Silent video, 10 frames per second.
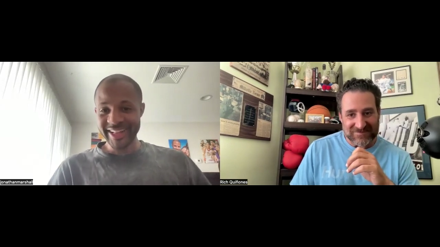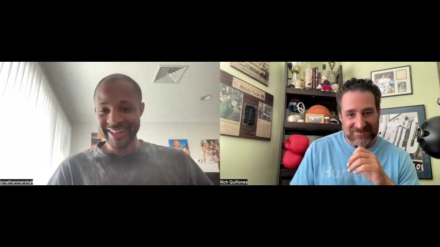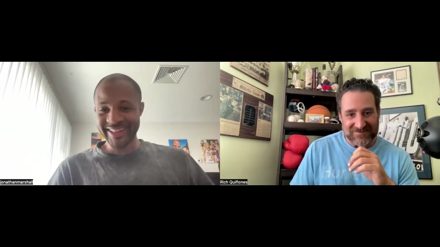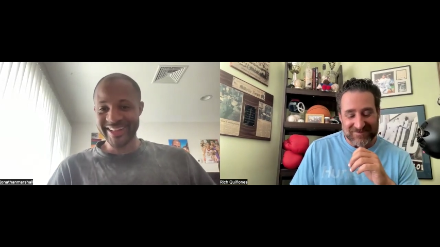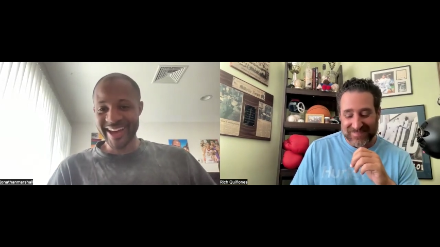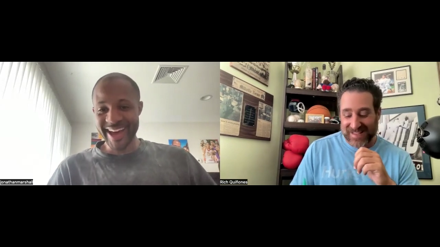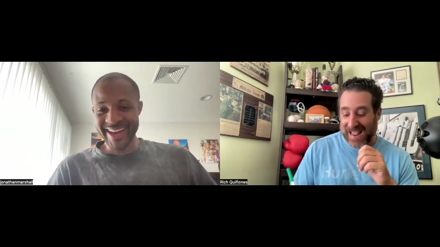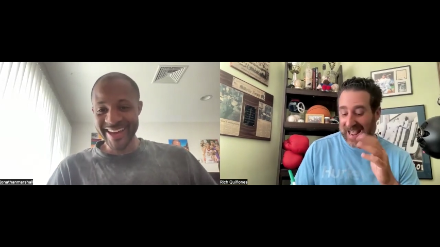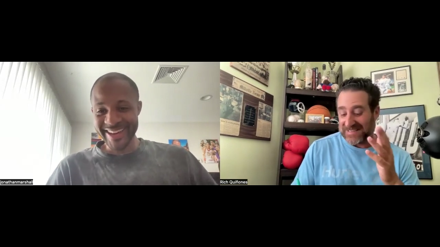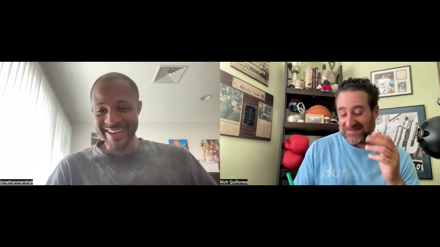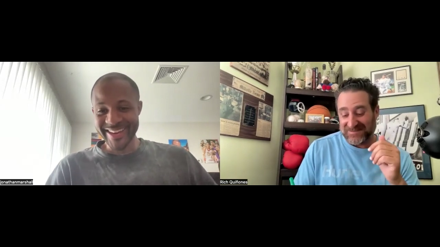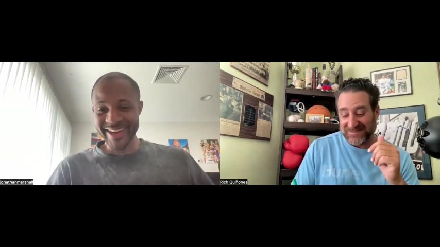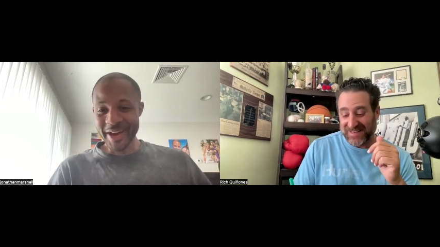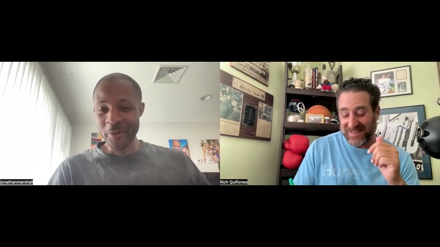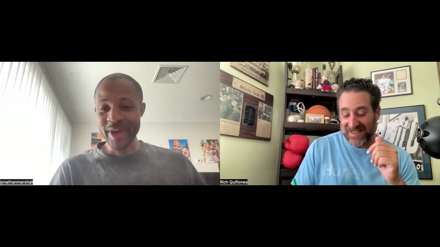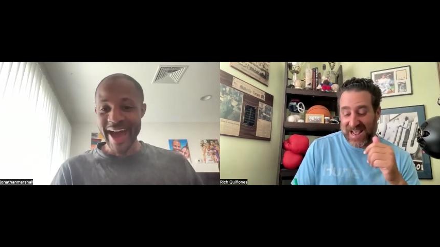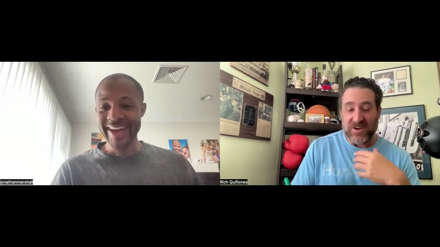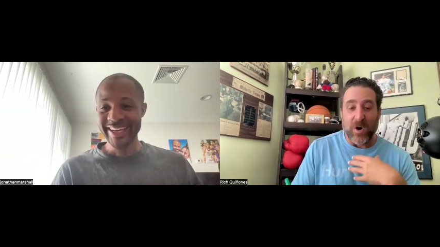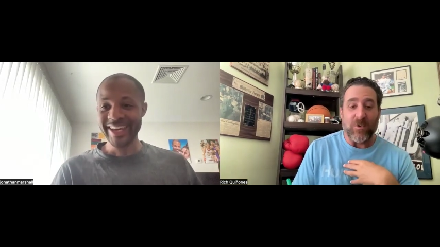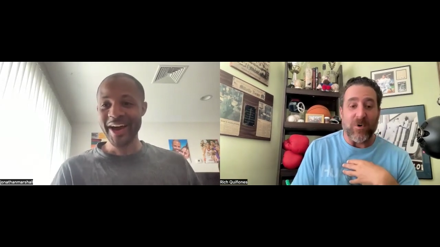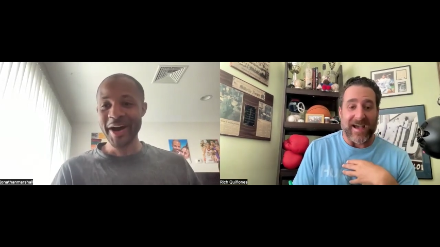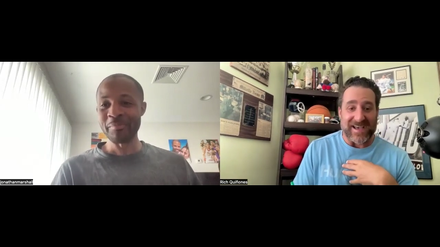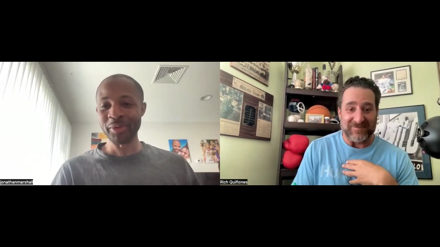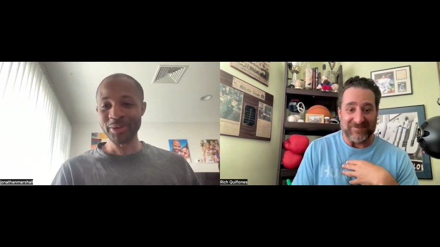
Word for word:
Speaker 1: we I know who I am.